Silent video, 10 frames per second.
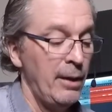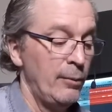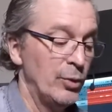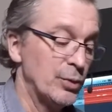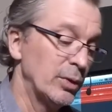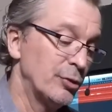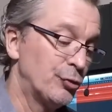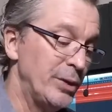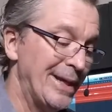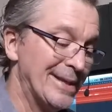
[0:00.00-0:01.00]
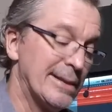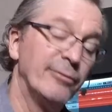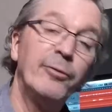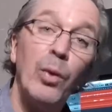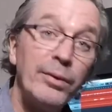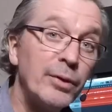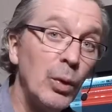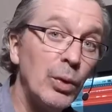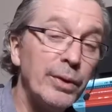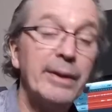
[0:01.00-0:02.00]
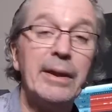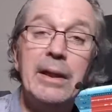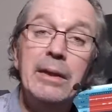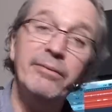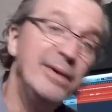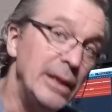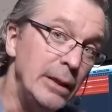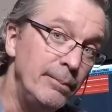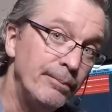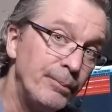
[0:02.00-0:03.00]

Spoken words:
which we're going to treat as the fourth chord in the key of D.